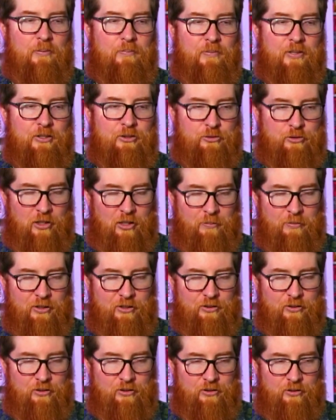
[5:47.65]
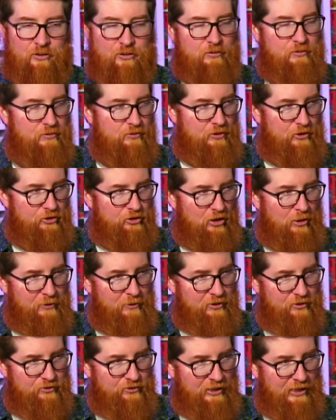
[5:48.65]

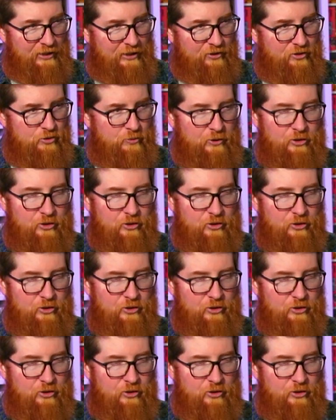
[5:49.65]
Andromeda's Edge,